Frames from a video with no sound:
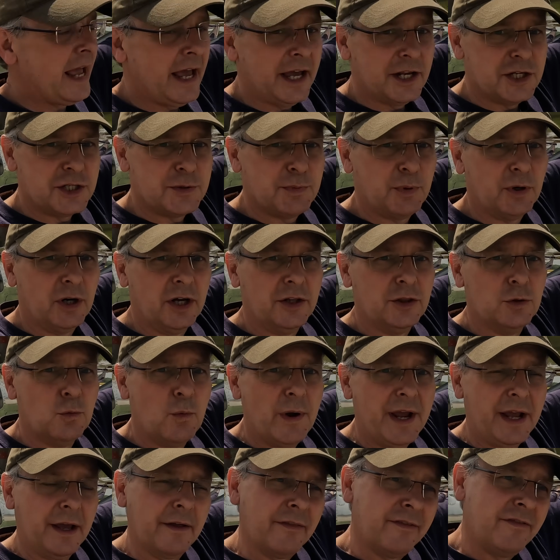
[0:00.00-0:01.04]
edge put on the
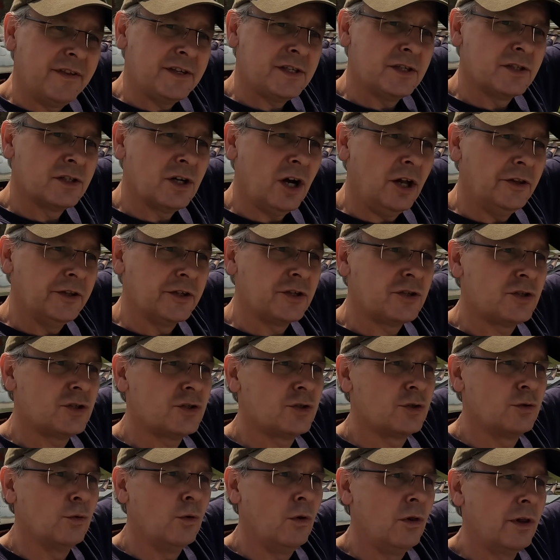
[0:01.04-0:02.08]
wing. This is called a
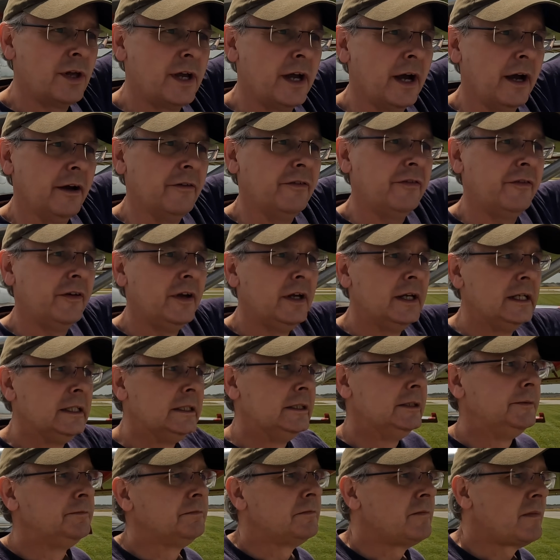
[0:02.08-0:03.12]
STOL cuff.
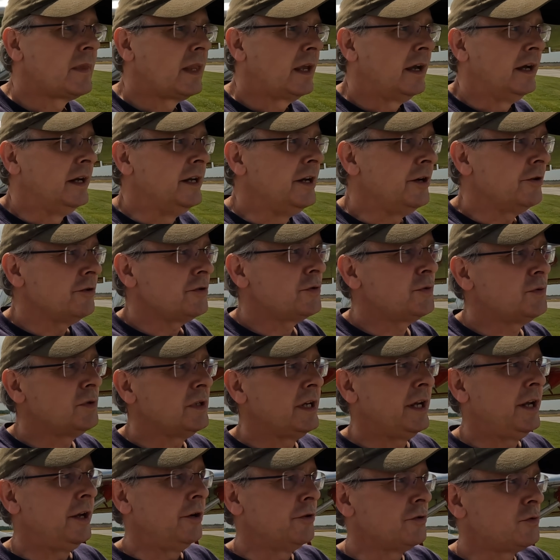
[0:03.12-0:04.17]
And
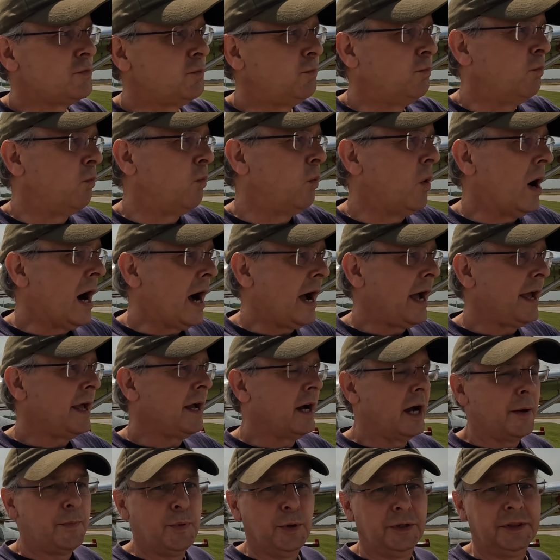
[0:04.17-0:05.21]
here's why
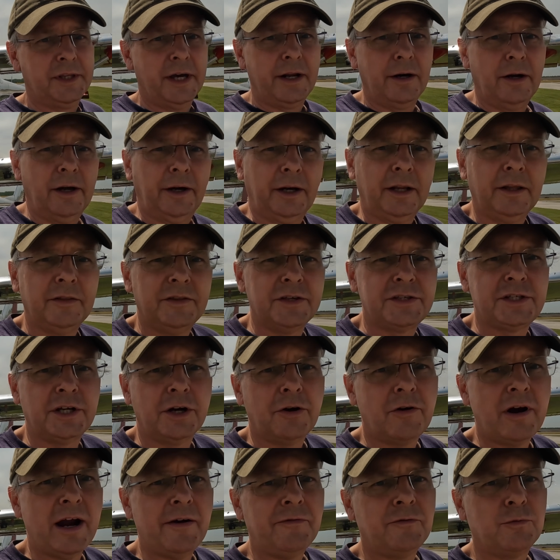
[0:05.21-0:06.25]
I put that on. This
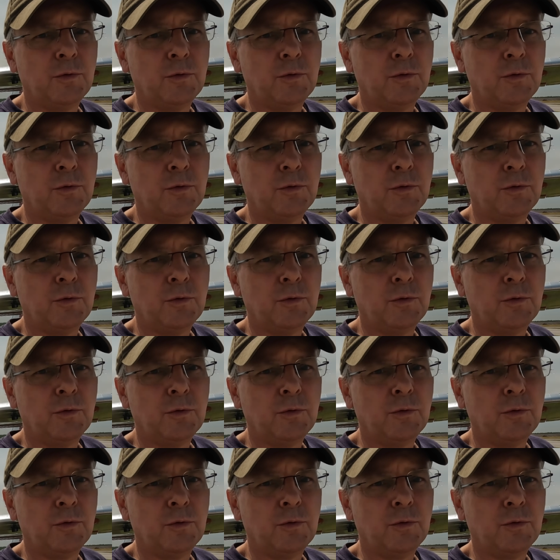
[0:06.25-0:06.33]
aircraft